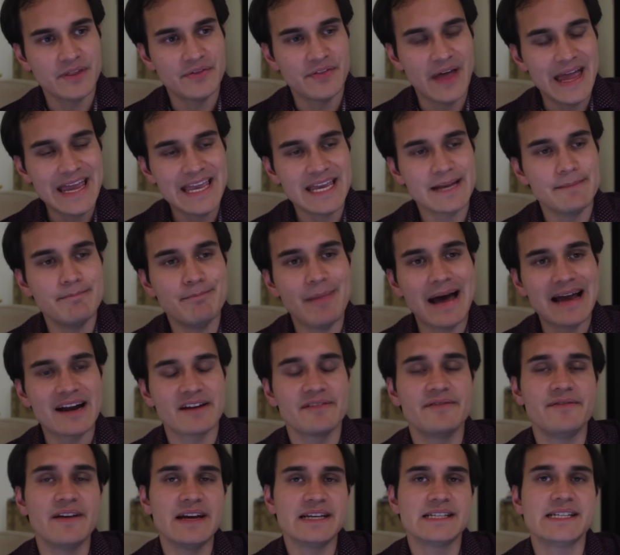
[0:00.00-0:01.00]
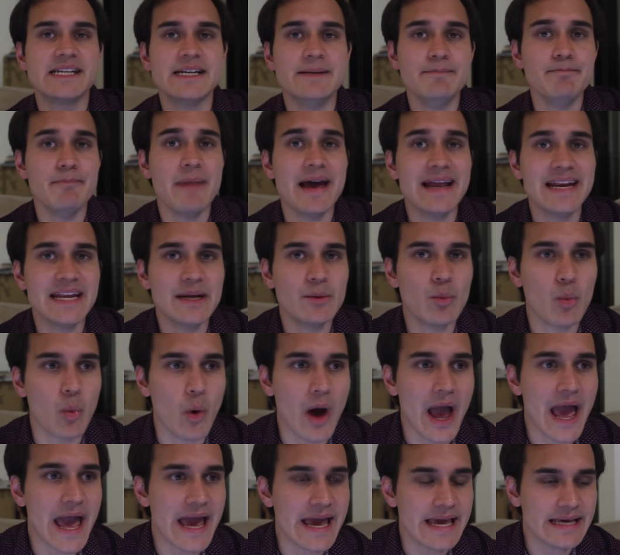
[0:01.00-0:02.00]
they can manifest in many
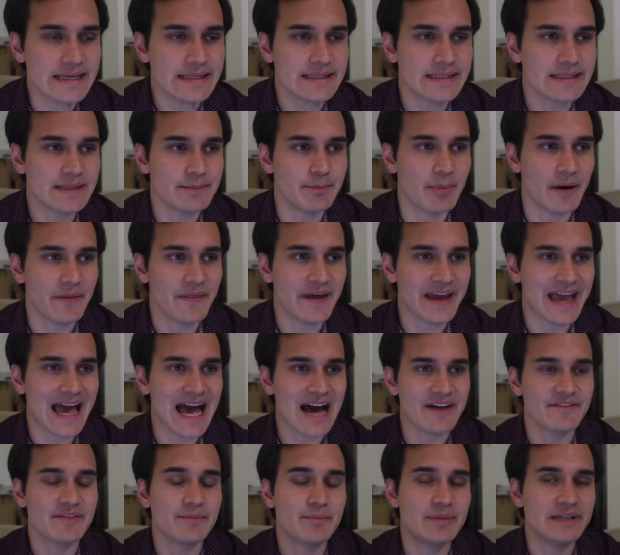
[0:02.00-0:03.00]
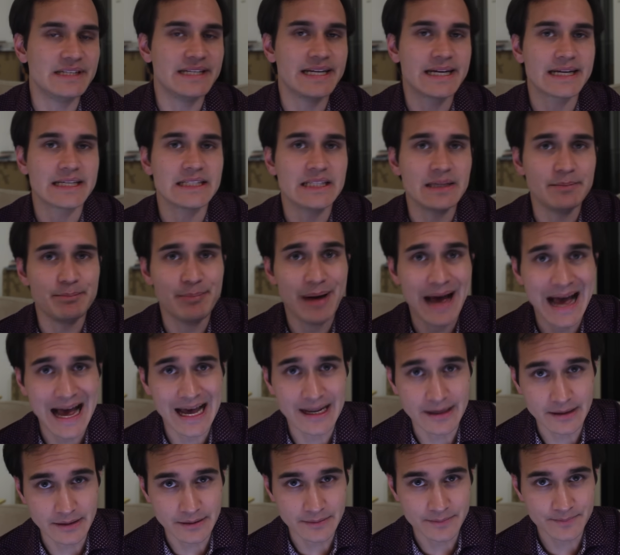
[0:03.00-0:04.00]
ways, but they have a particular
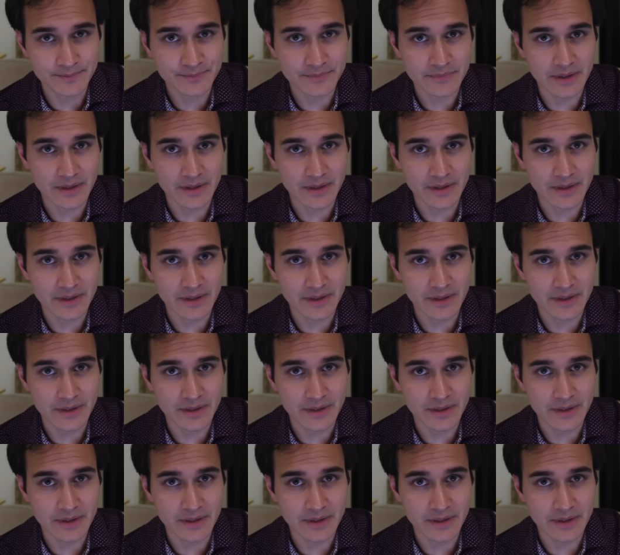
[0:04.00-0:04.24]
pattern,